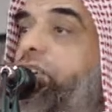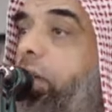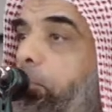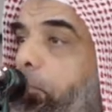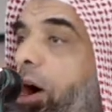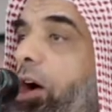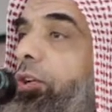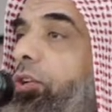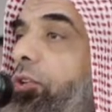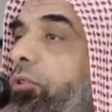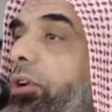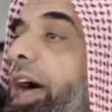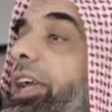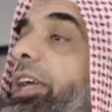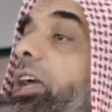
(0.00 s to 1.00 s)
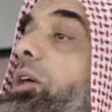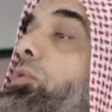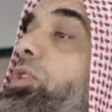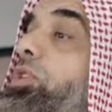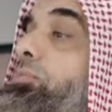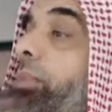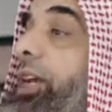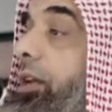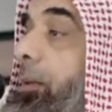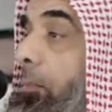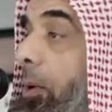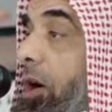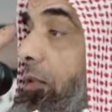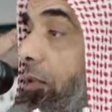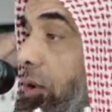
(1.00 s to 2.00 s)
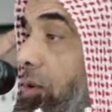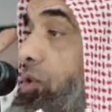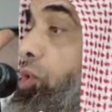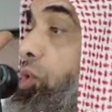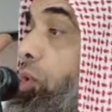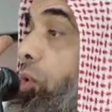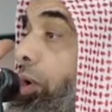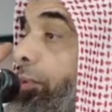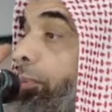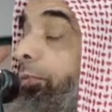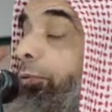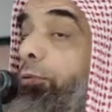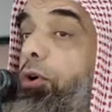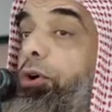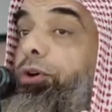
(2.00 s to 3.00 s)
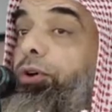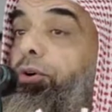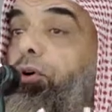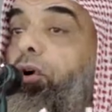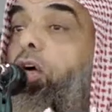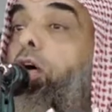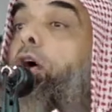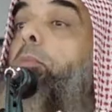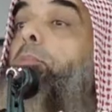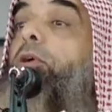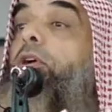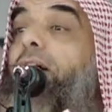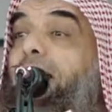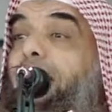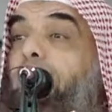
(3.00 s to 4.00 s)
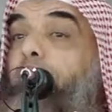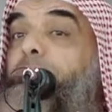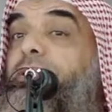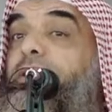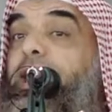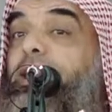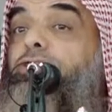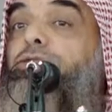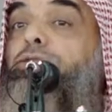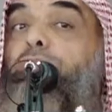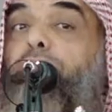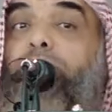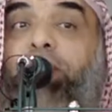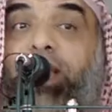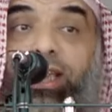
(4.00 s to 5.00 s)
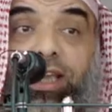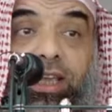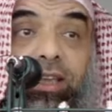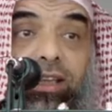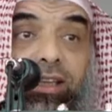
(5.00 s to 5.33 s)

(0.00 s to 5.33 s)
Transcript: upon you, like it was made upon those who were before you, perhaps that you may